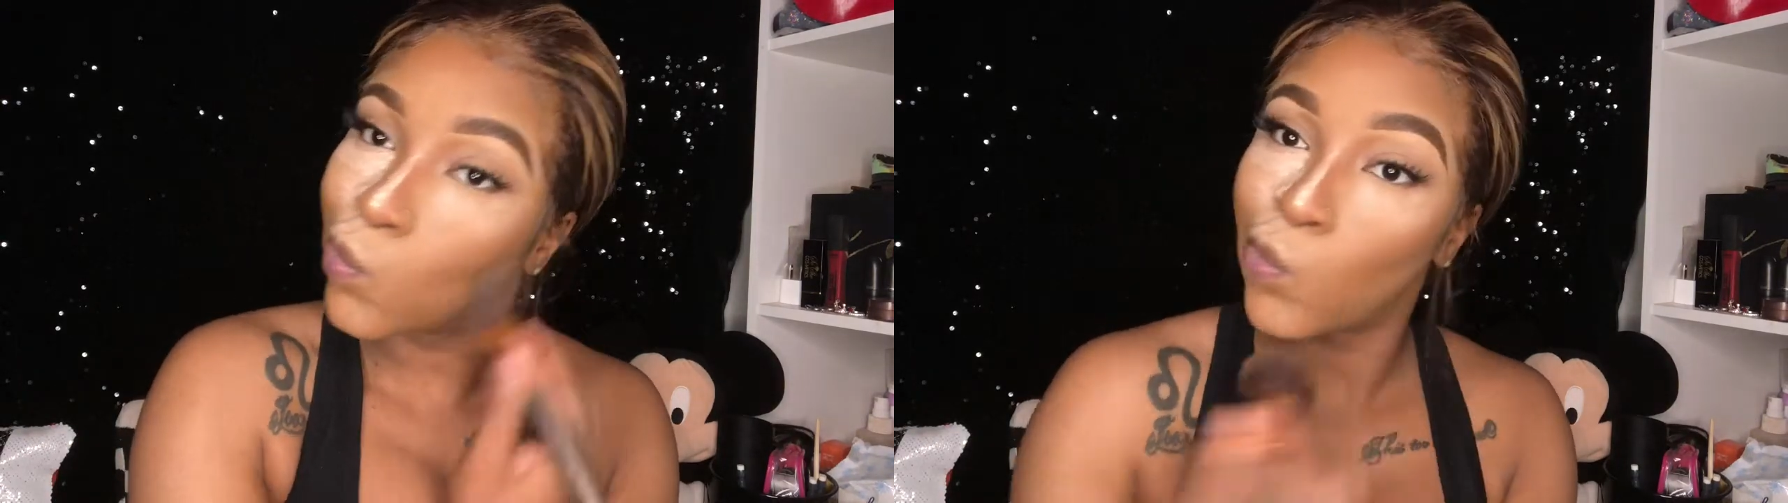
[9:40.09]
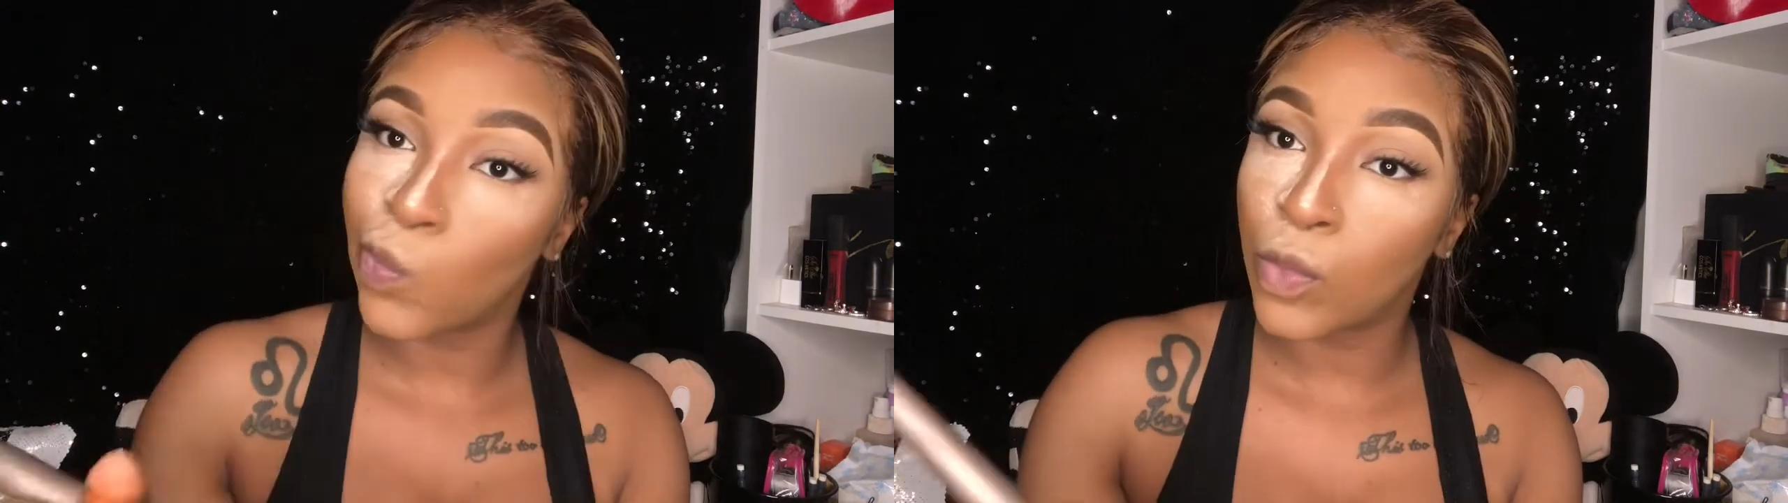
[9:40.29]

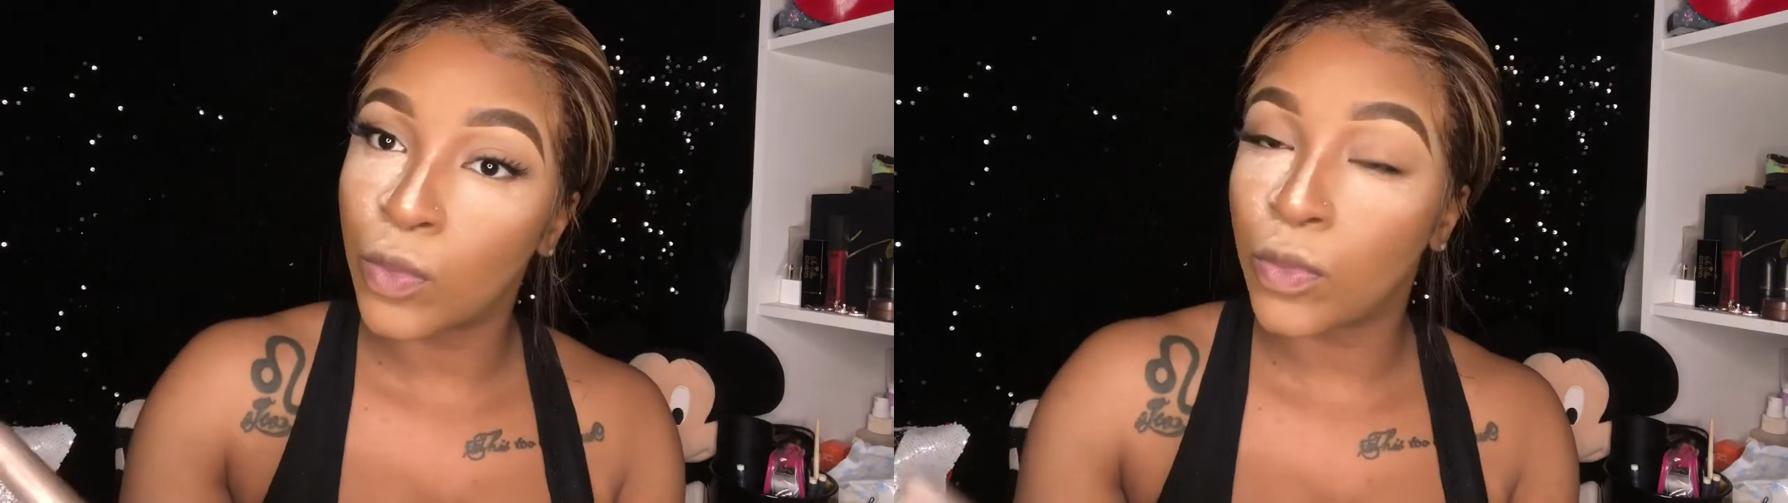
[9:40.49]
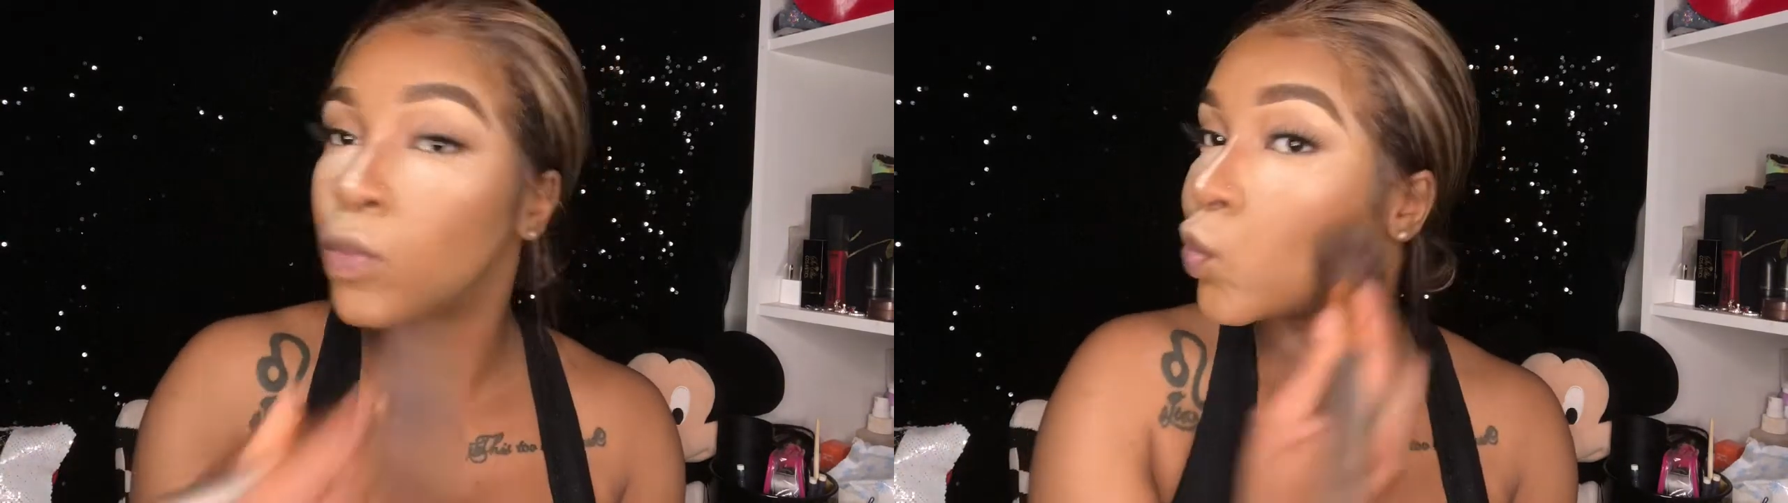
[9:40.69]
little
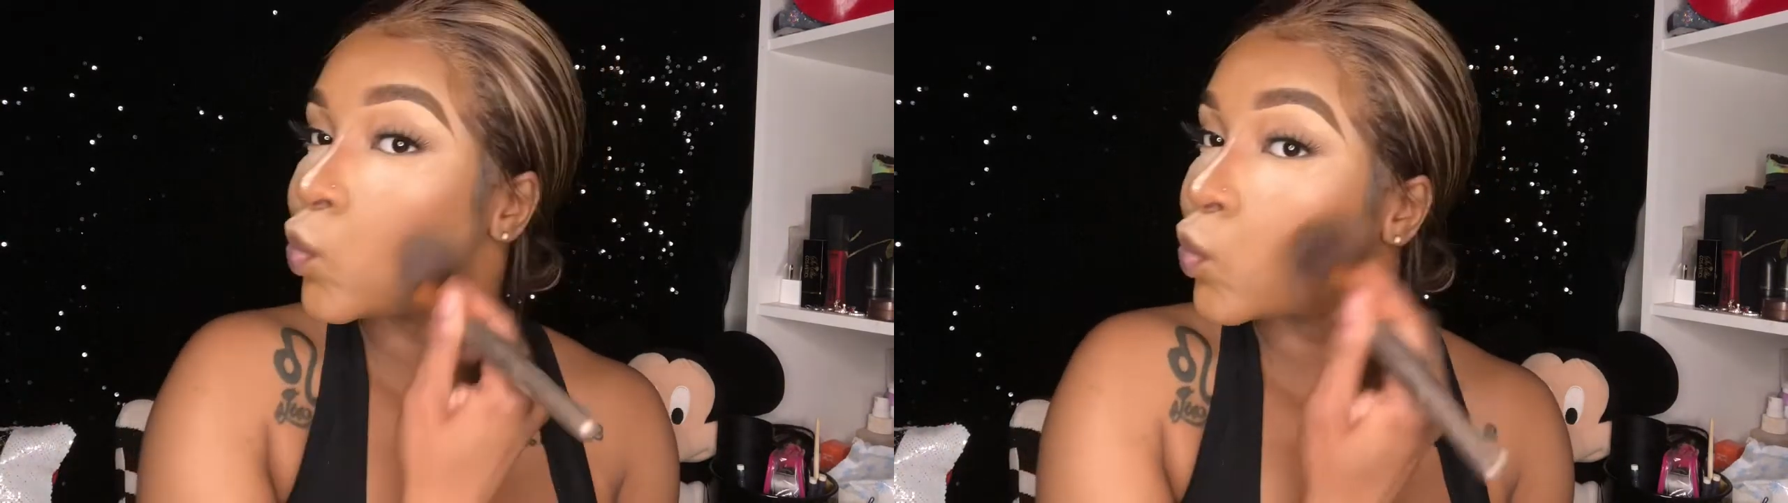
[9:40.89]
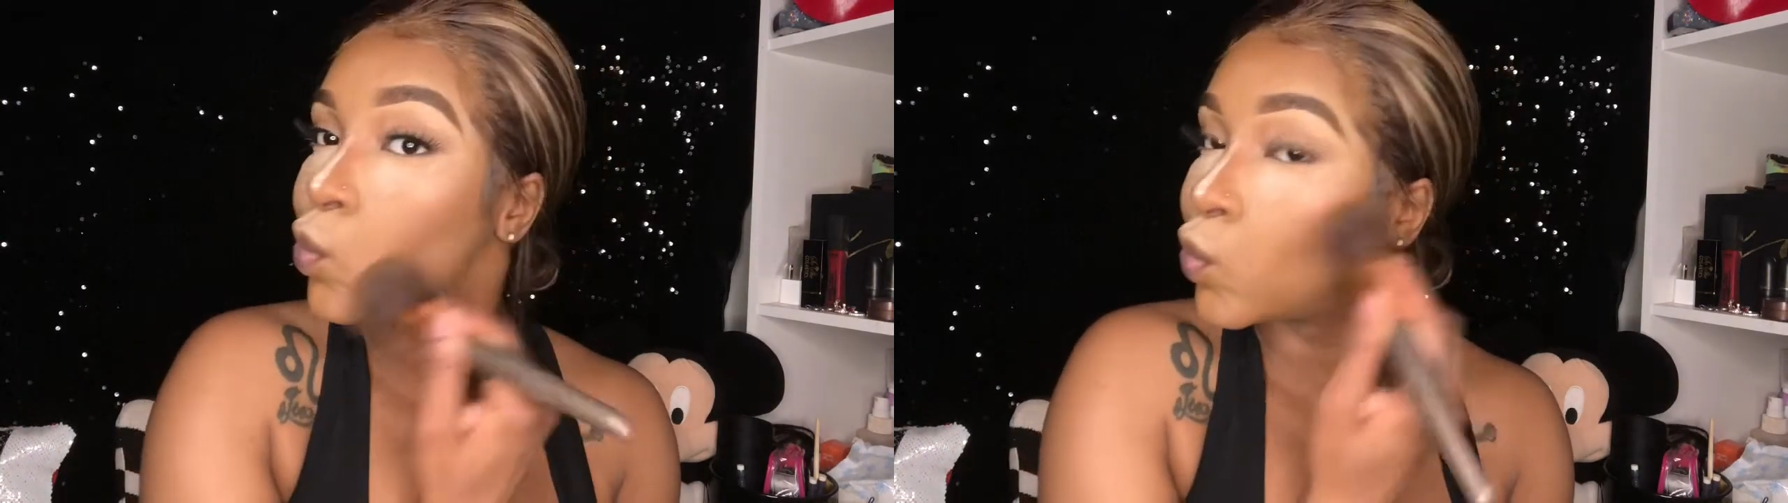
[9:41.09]

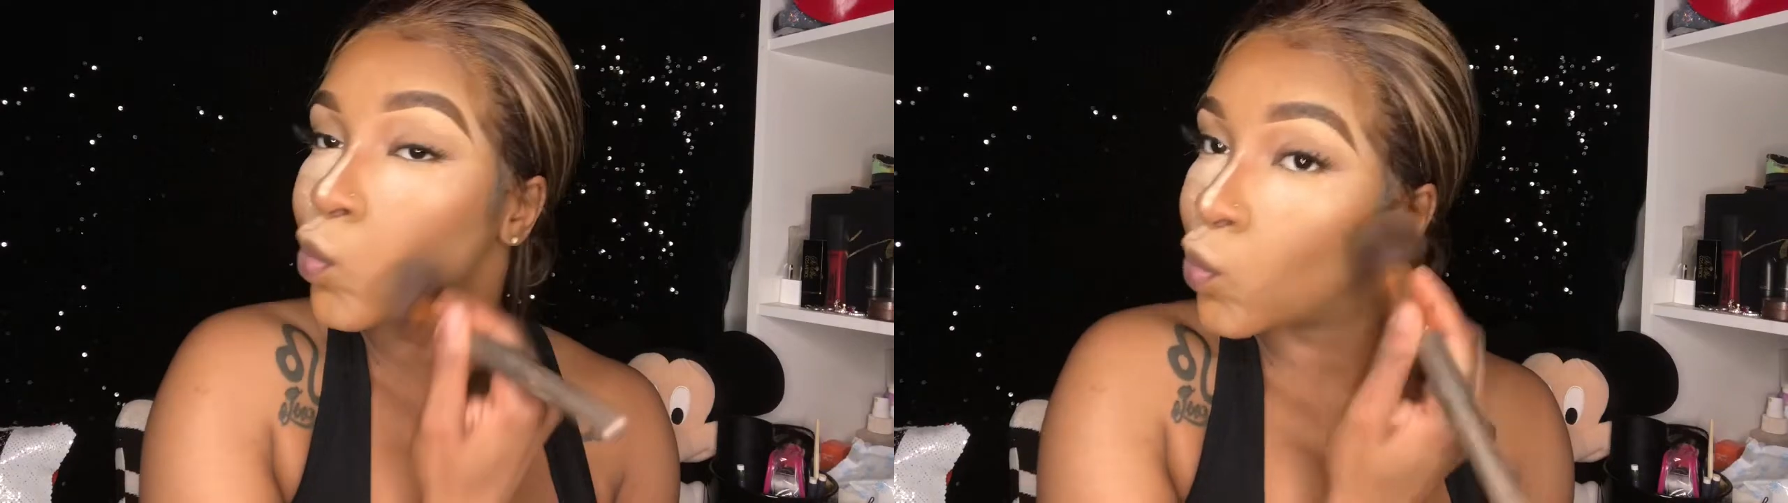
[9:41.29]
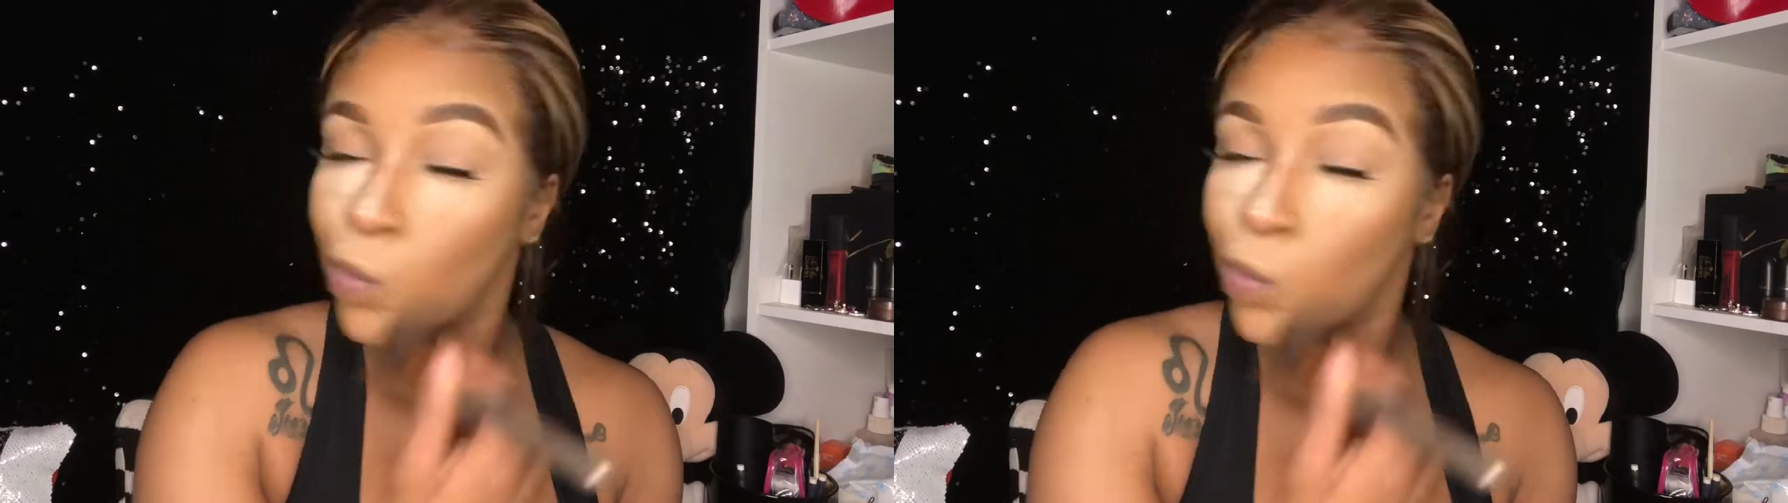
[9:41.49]
disclaimer there.